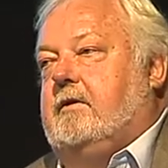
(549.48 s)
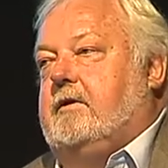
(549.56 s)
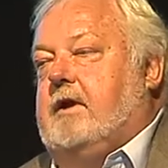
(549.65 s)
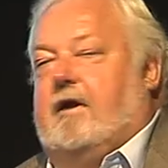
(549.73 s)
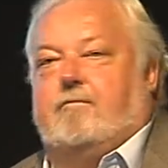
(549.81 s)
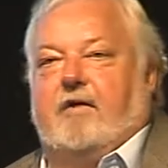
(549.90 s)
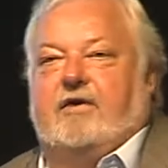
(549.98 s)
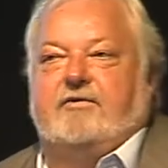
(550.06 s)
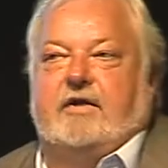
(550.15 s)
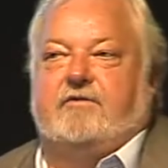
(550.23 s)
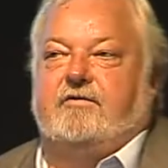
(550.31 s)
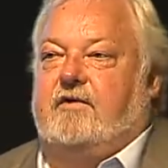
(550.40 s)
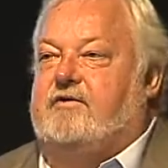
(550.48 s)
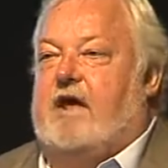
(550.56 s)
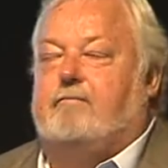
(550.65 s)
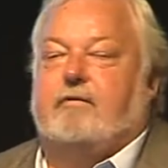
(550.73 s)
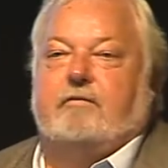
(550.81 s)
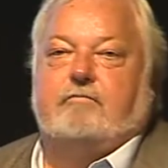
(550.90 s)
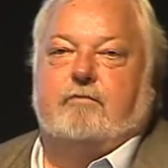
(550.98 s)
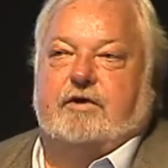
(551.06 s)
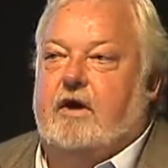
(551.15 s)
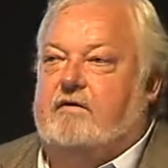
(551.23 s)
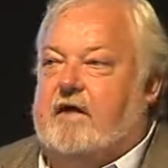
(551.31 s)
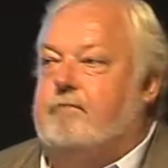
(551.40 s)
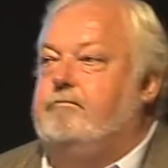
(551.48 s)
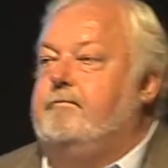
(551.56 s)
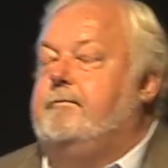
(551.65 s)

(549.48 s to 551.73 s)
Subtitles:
collaboration doesn't just happen, we know that.